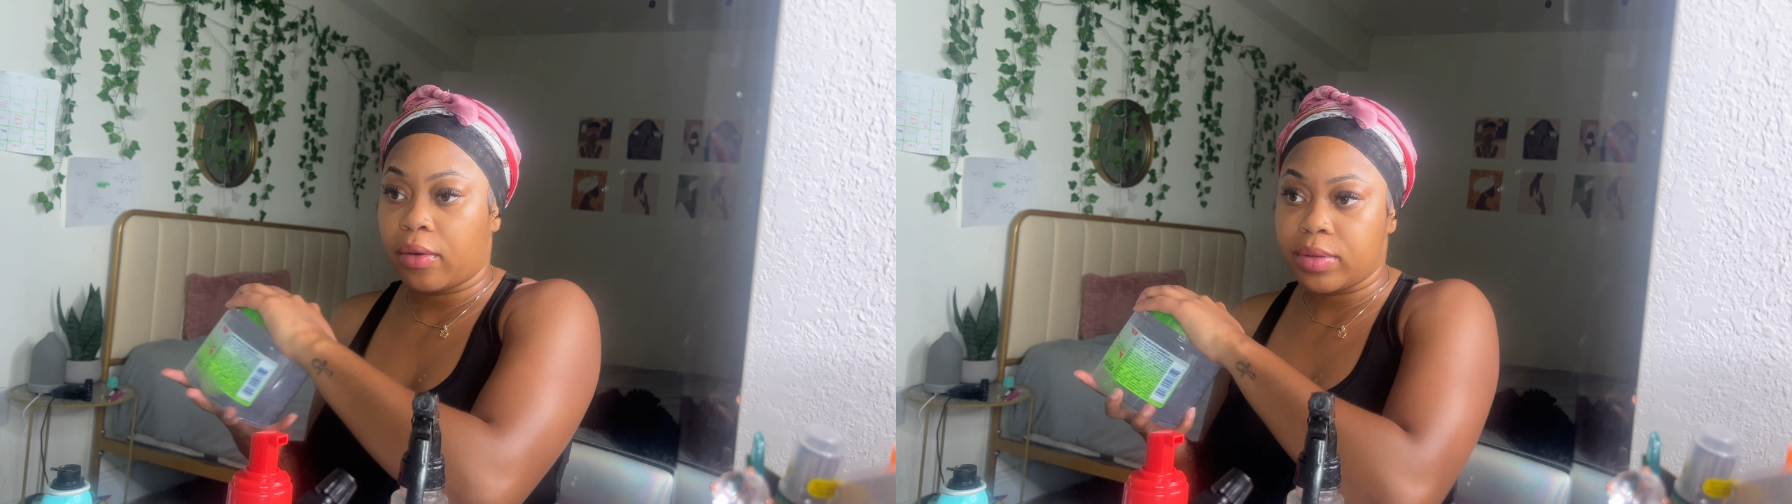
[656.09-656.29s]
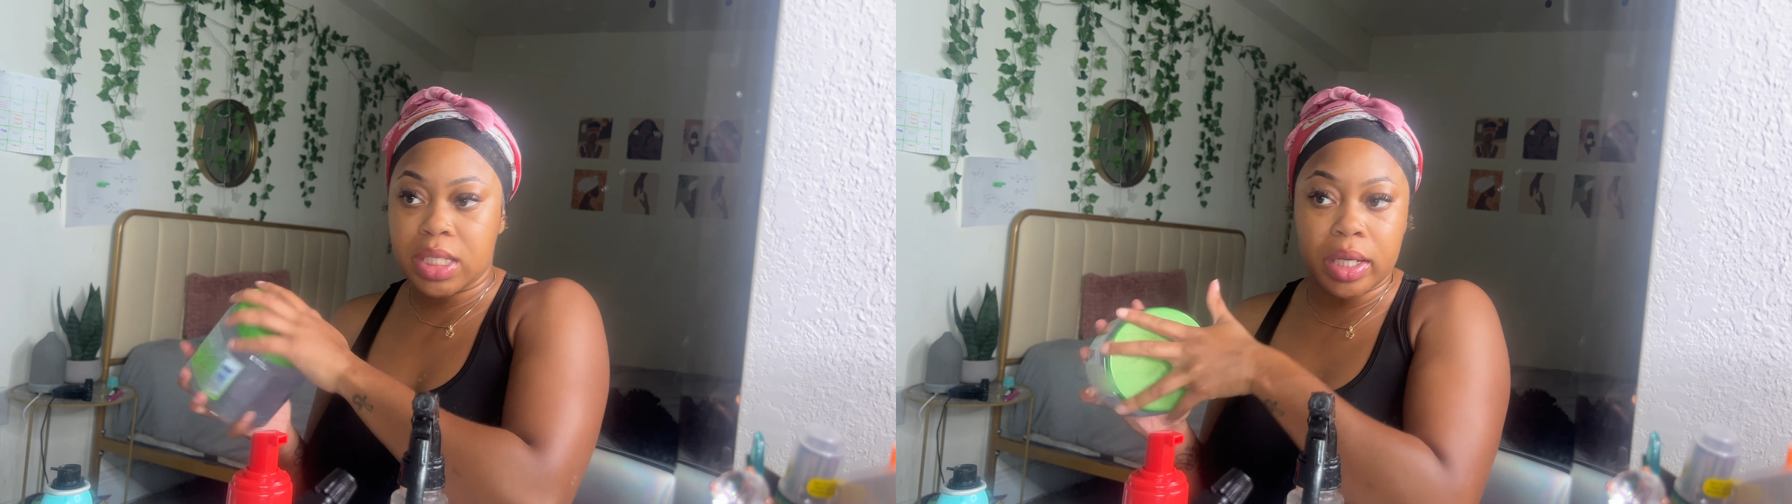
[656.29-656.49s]

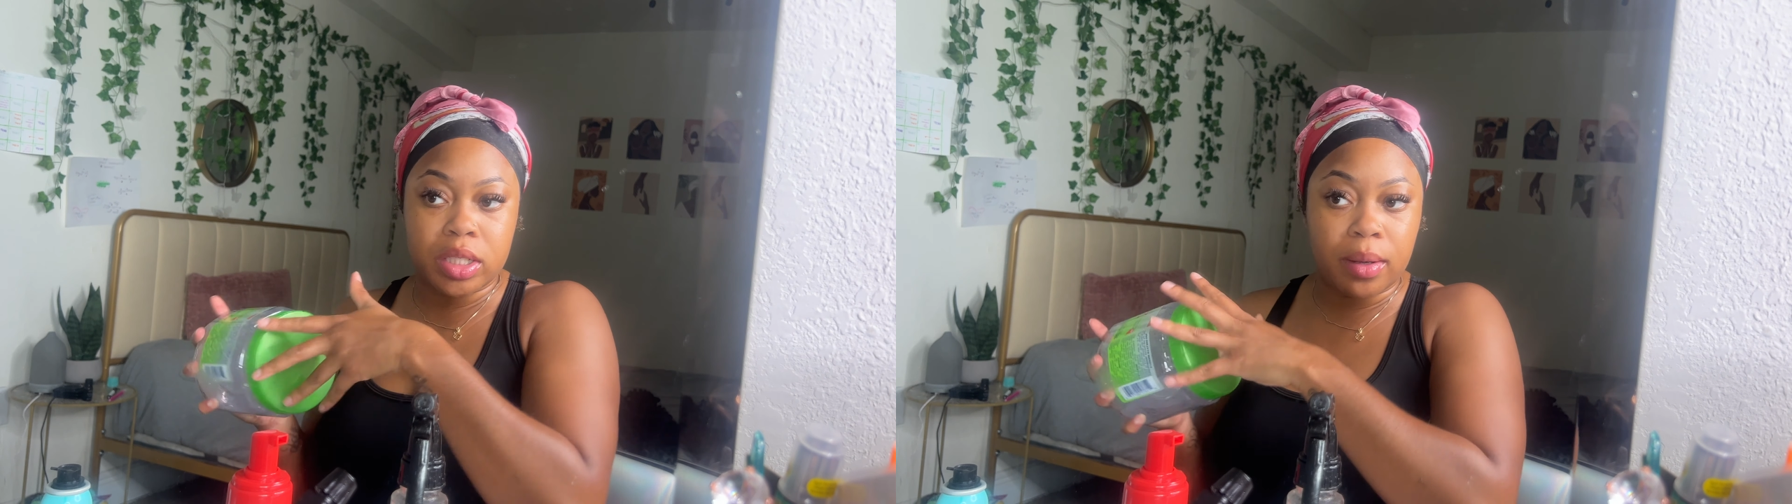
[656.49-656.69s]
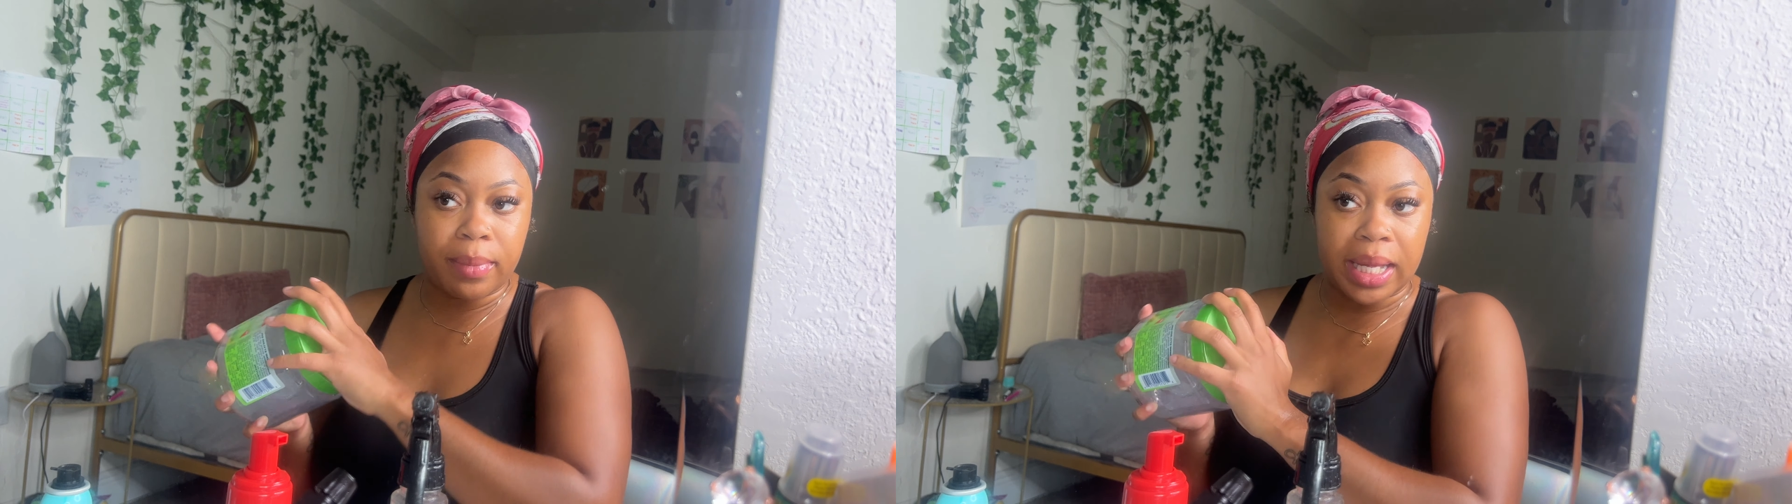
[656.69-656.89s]
touch
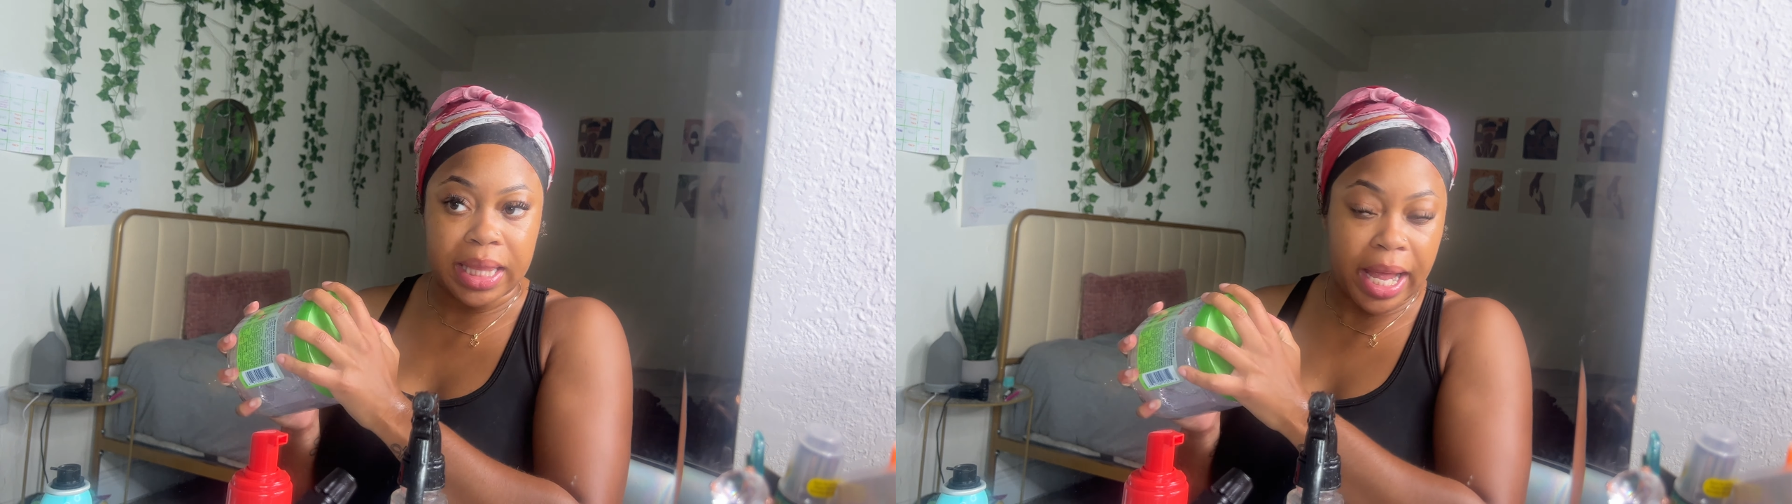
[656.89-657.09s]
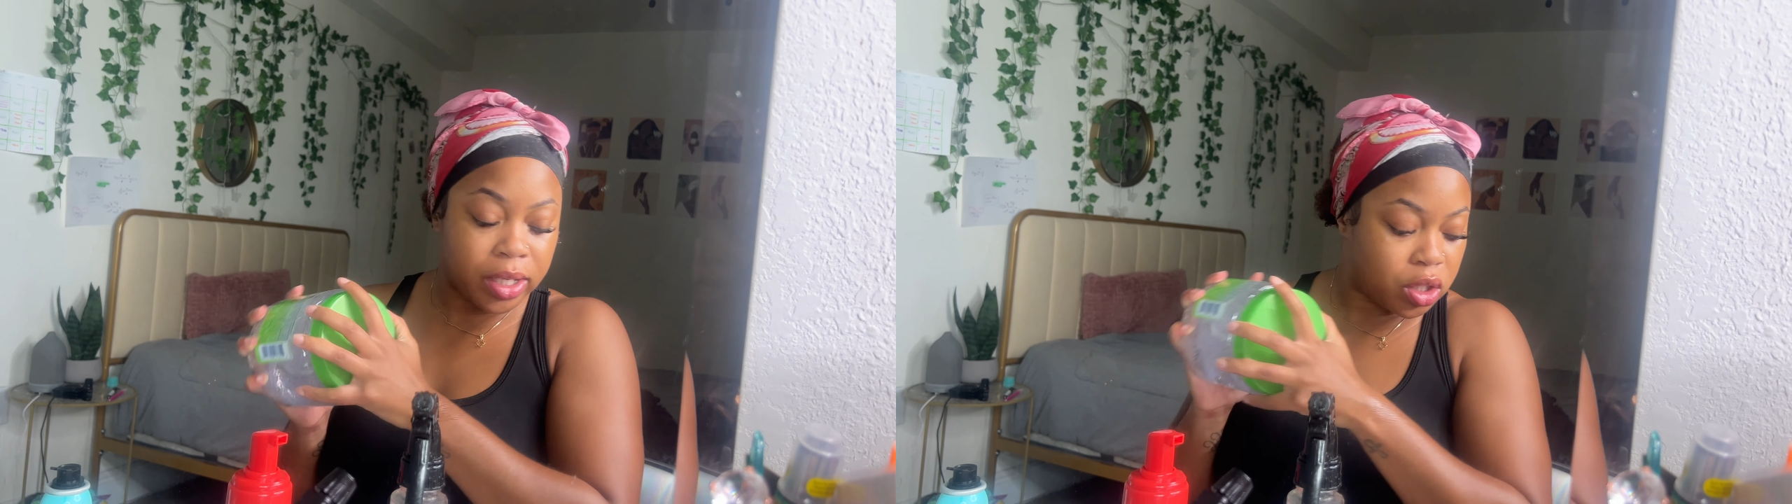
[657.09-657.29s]
up my
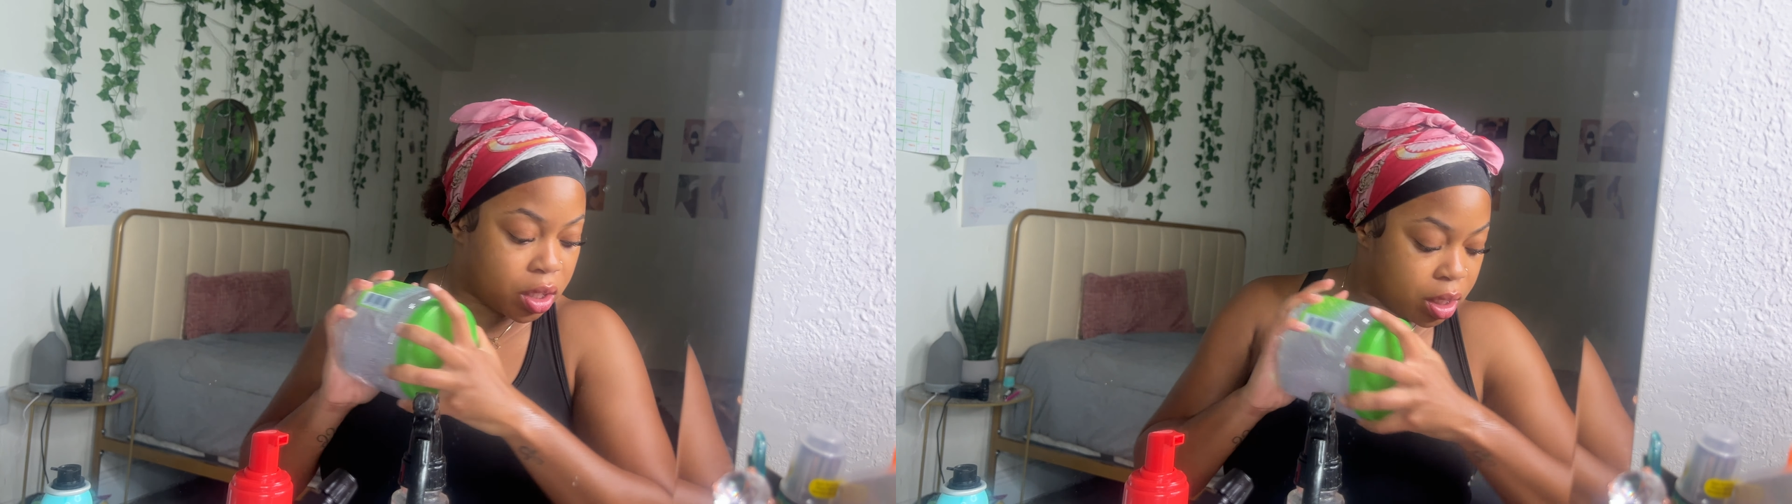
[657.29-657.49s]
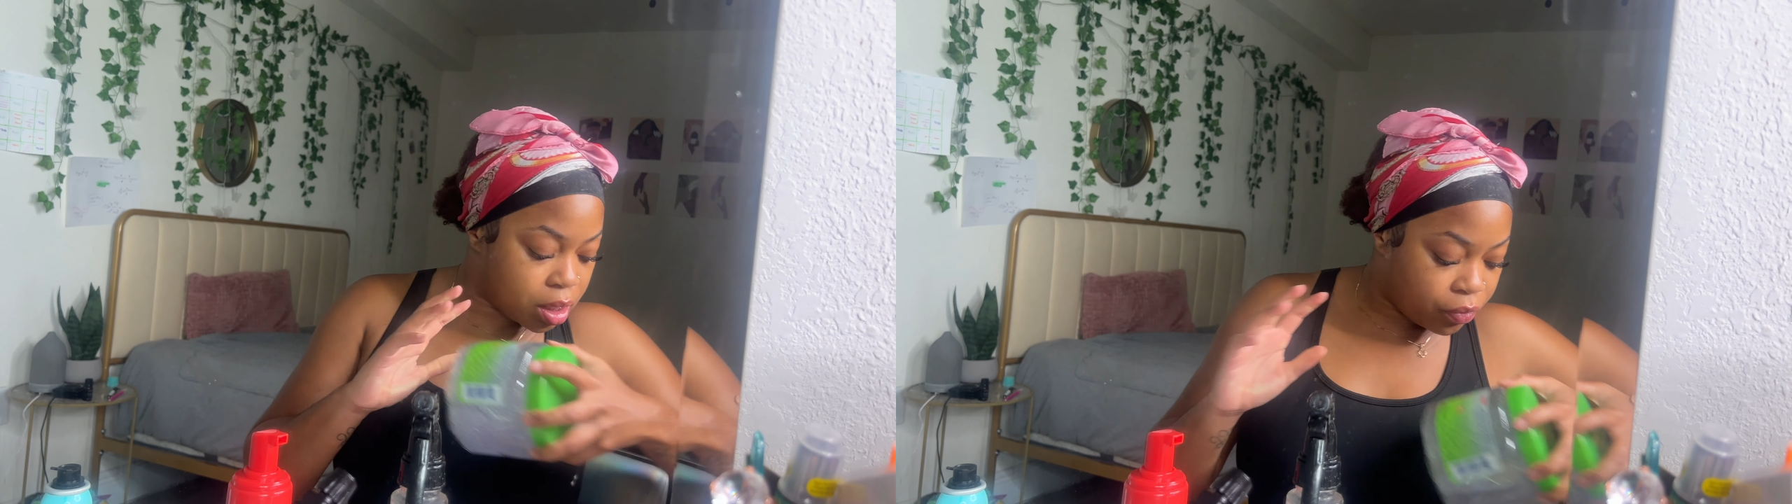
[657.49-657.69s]

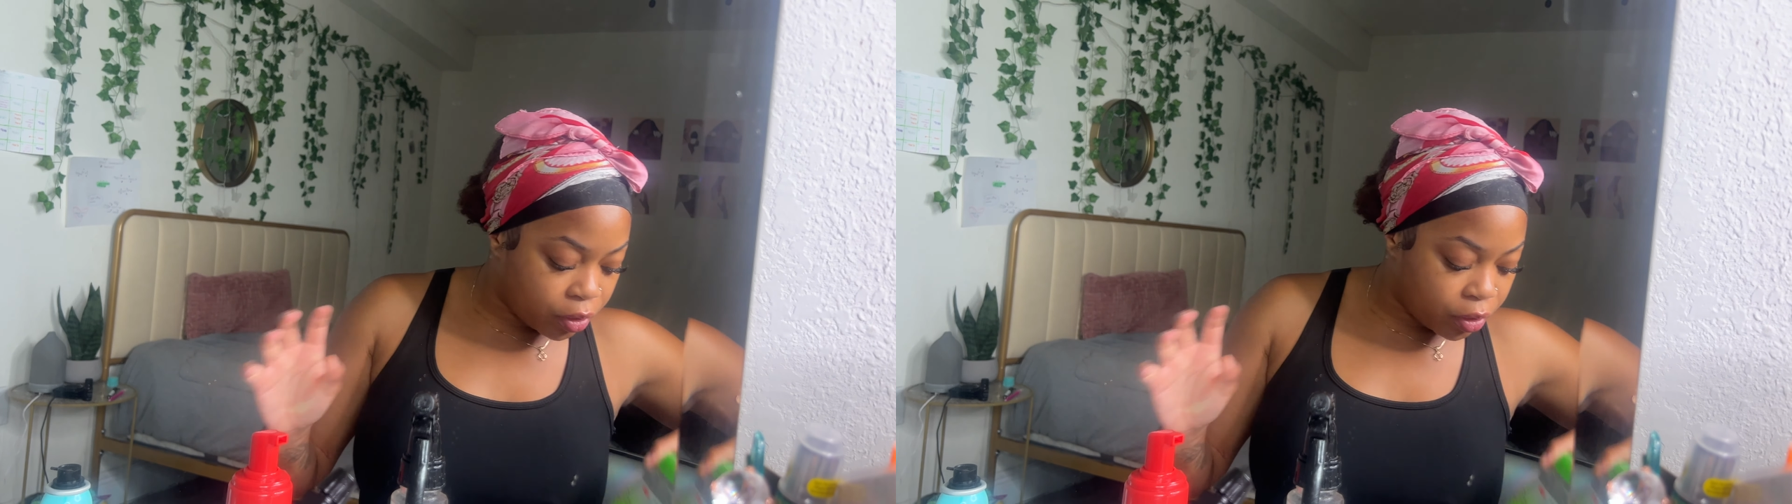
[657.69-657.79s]
lashes for